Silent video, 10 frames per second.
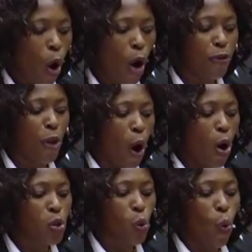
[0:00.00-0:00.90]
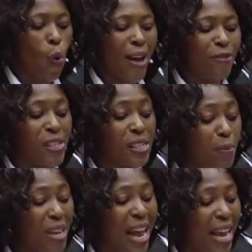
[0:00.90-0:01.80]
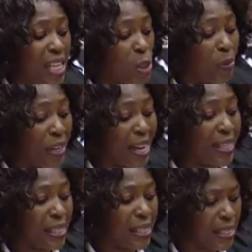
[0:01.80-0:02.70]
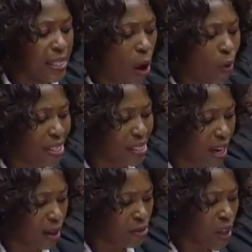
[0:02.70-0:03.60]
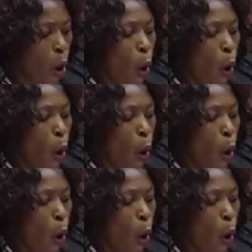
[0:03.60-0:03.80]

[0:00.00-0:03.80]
of those who have similar experiences as ourselves.